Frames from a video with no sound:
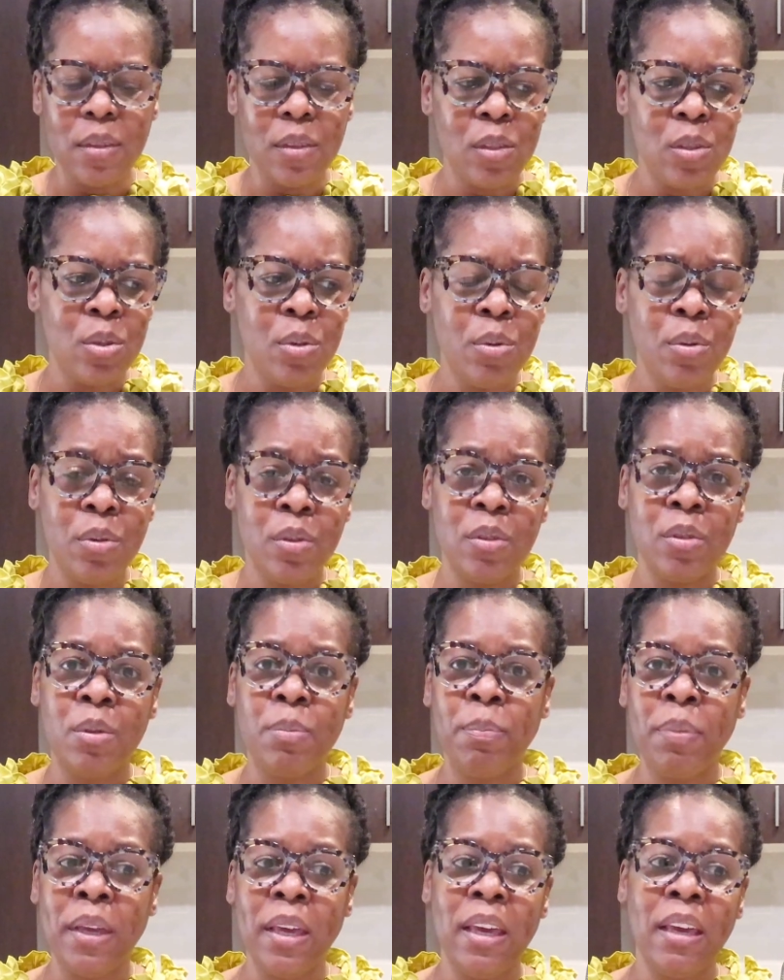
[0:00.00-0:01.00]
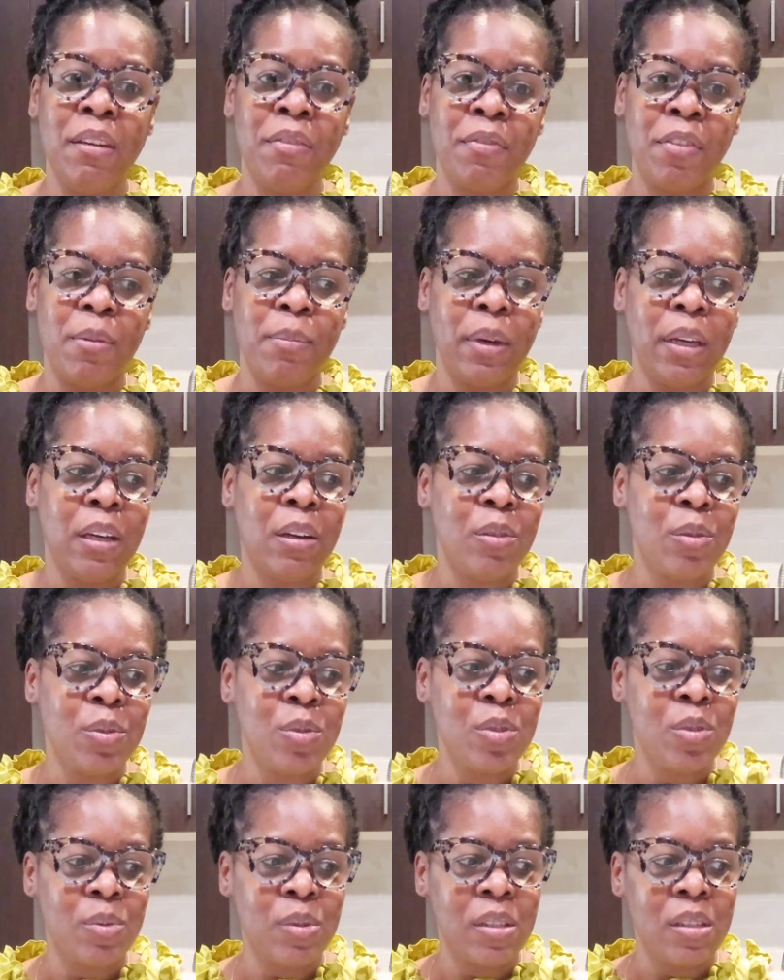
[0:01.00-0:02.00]
to pay for my
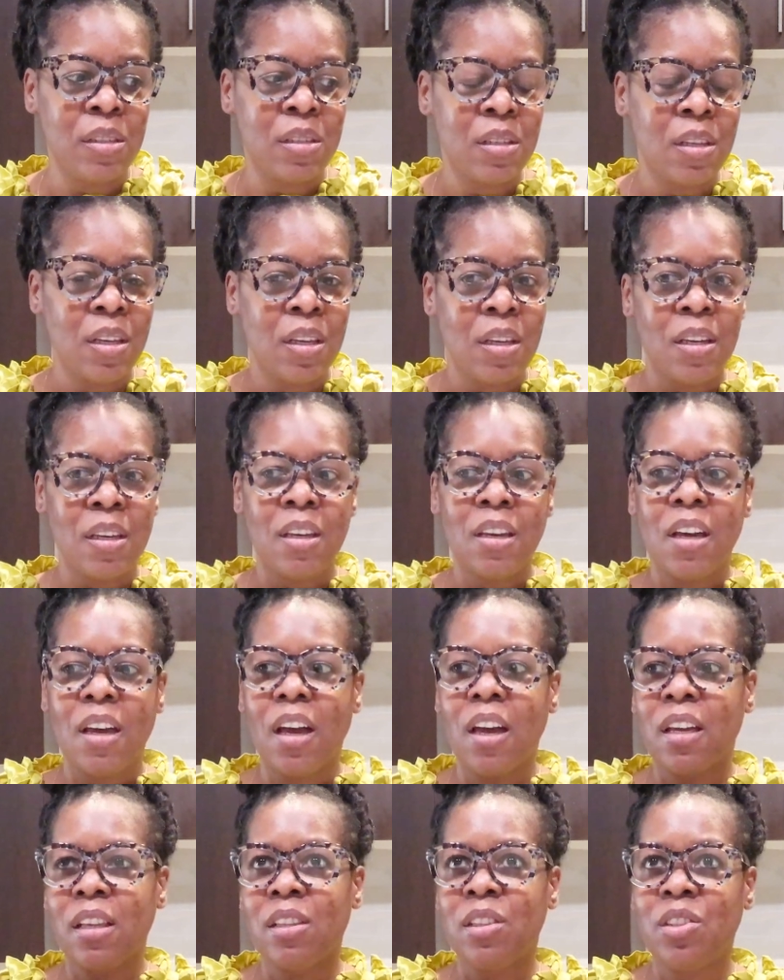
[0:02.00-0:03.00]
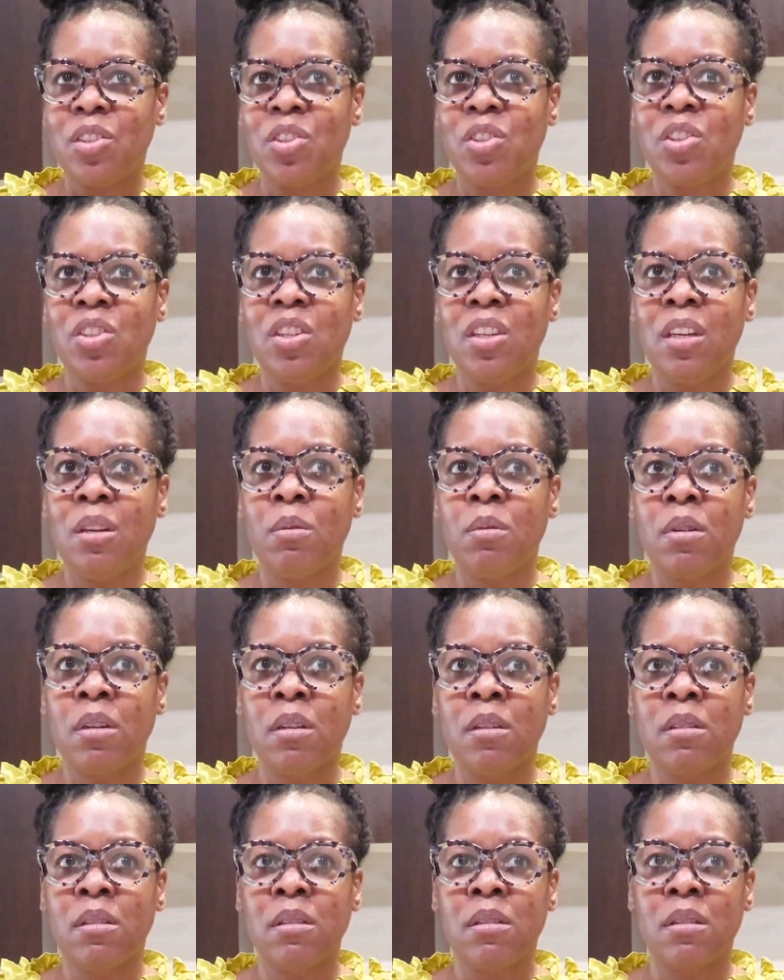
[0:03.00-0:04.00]
groceries, and she
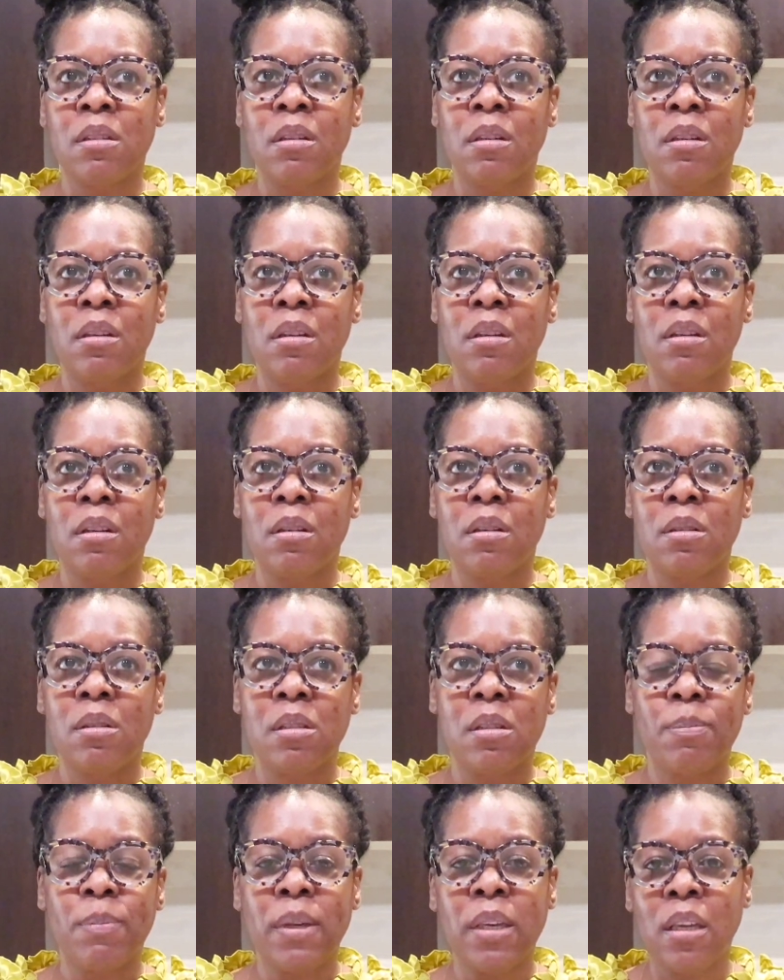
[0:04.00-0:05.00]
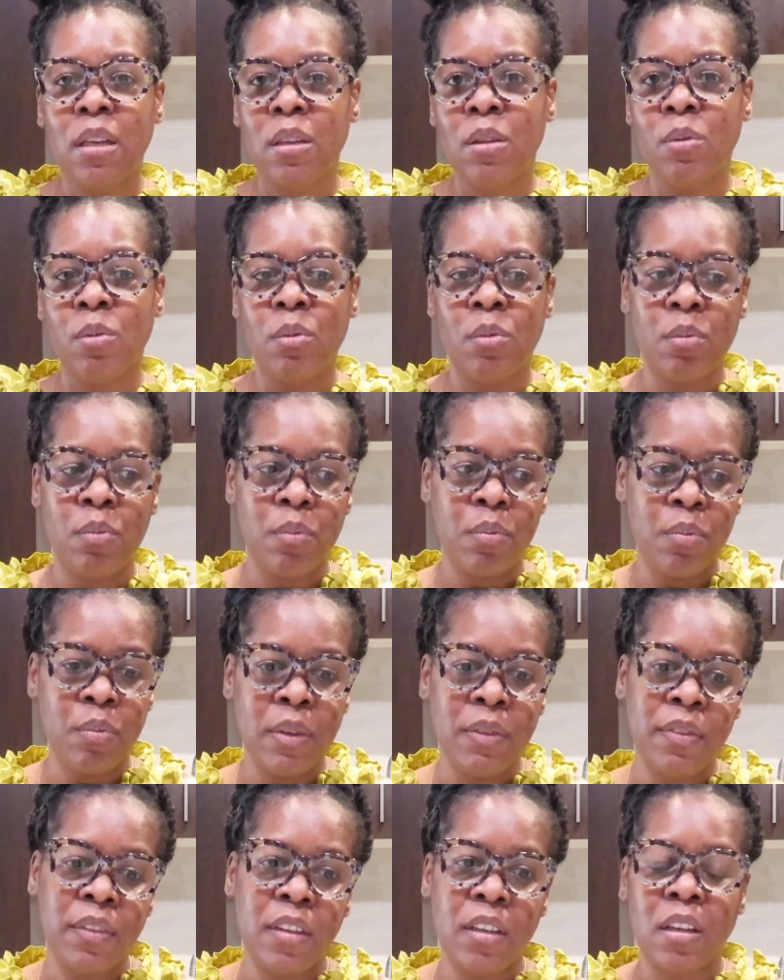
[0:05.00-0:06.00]
was speaking
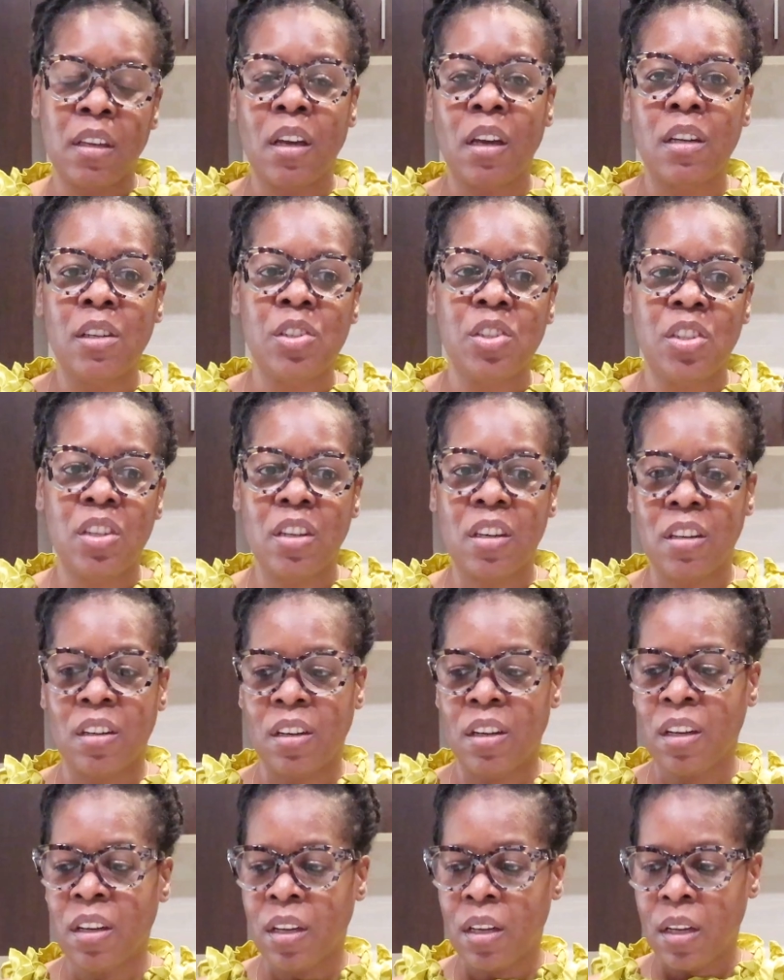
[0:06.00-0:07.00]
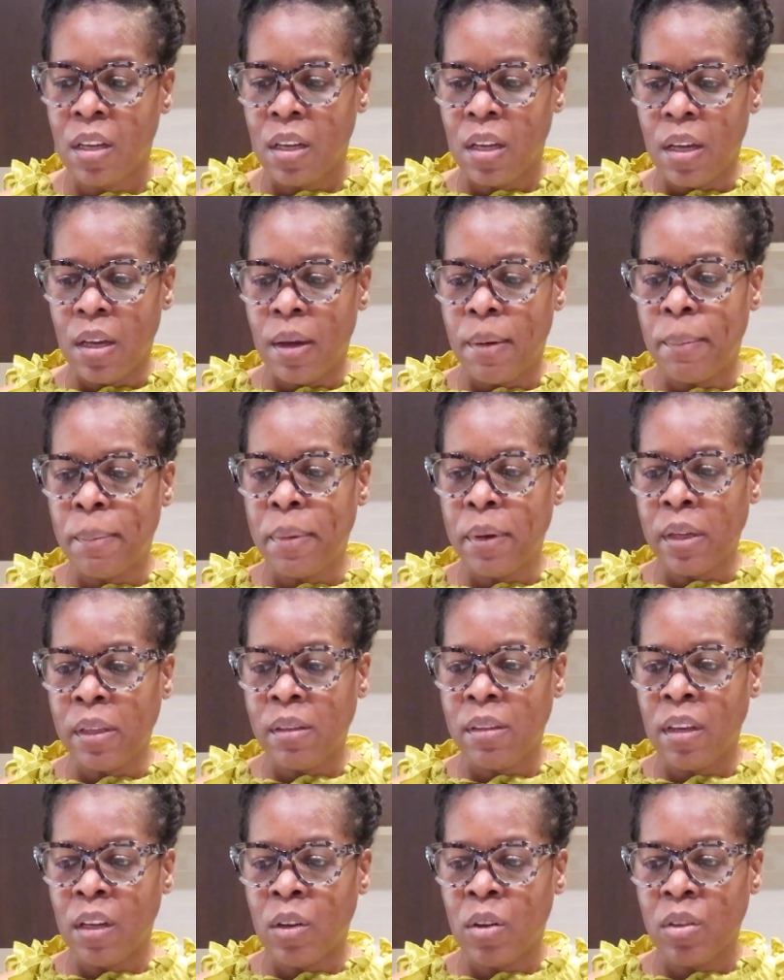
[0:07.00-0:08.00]
with the cashier,
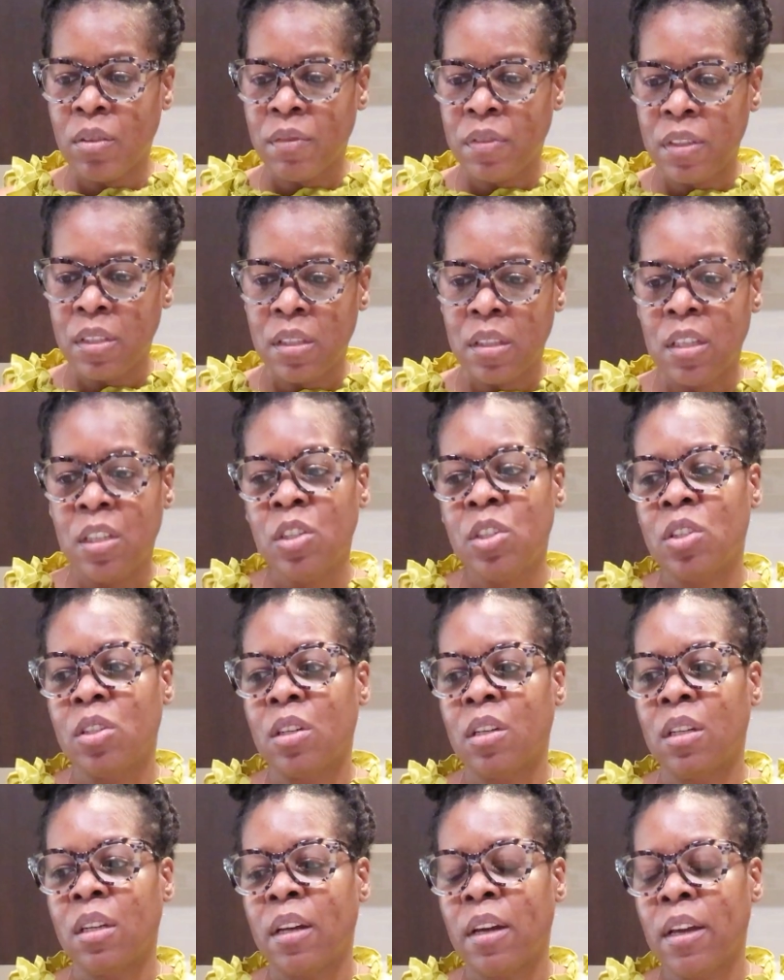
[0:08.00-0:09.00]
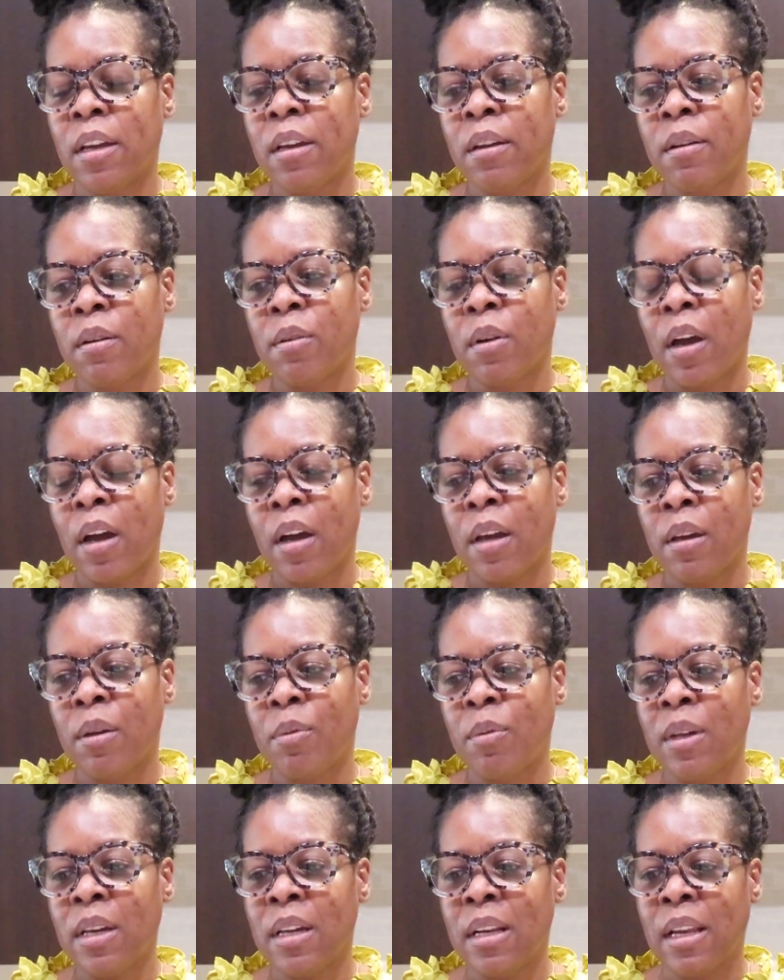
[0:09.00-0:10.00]
but the conversation I
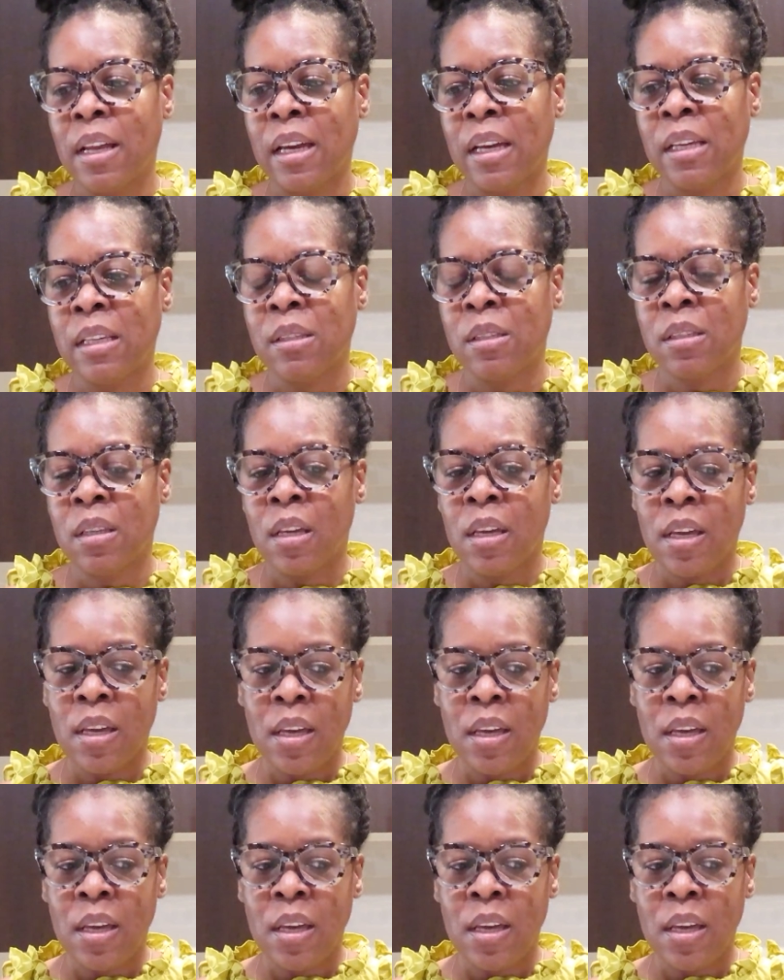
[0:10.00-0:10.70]
realized